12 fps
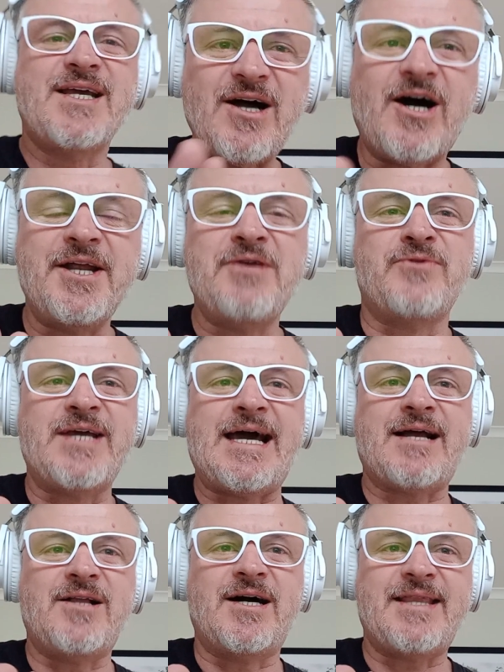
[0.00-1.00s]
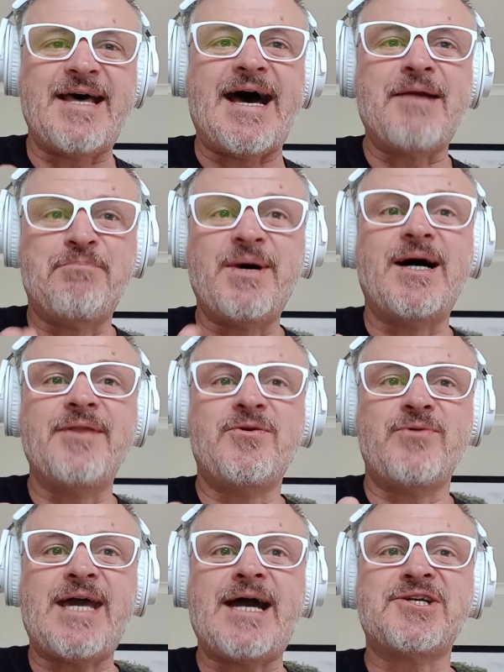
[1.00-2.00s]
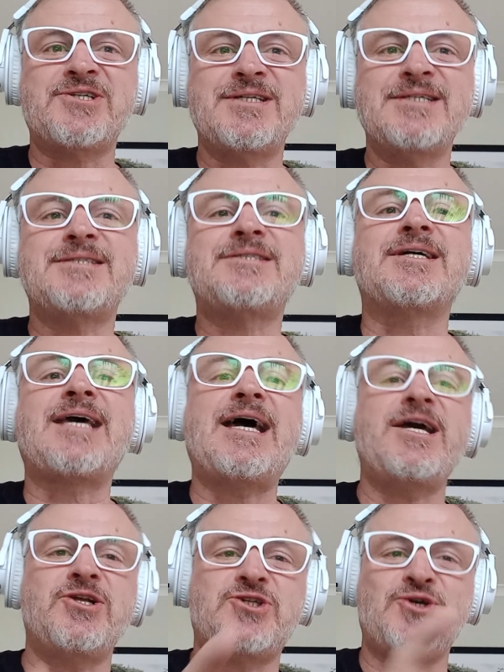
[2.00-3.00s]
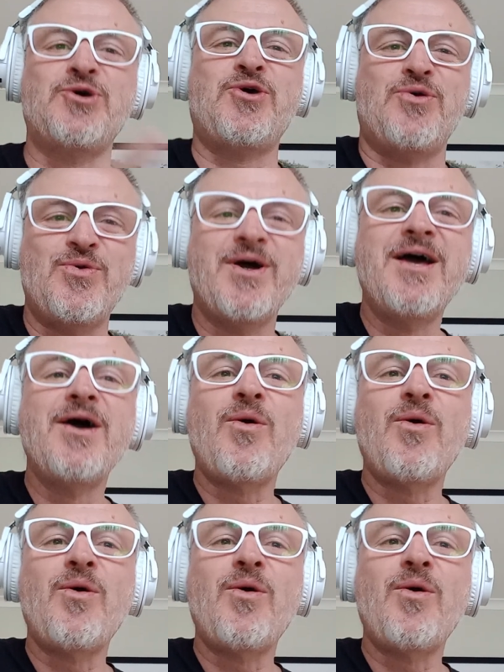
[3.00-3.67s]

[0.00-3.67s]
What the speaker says: I didn't react like that, but the reaction is to cater to